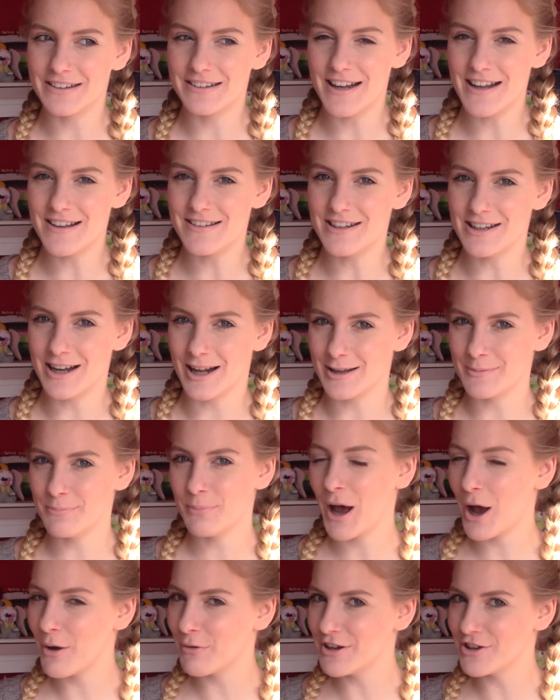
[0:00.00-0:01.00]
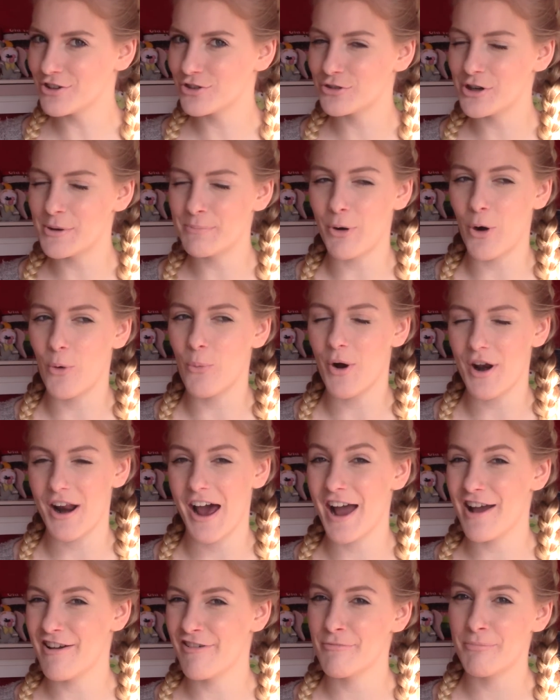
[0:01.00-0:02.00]
Disneyland Paris trip, or what
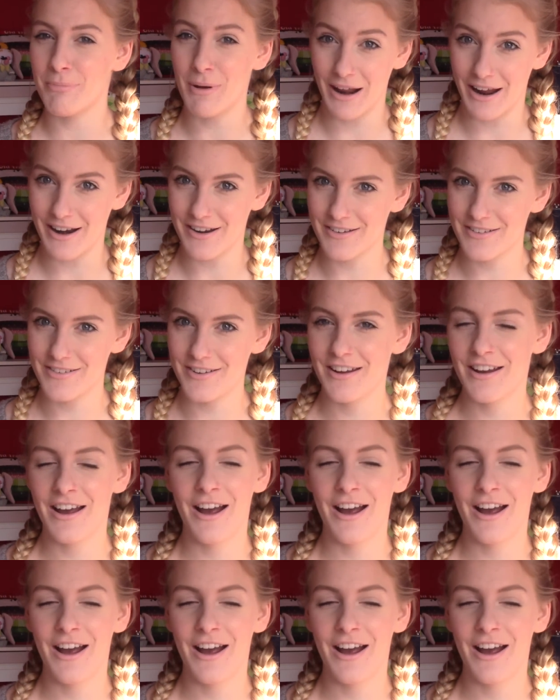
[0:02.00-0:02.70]
I have planned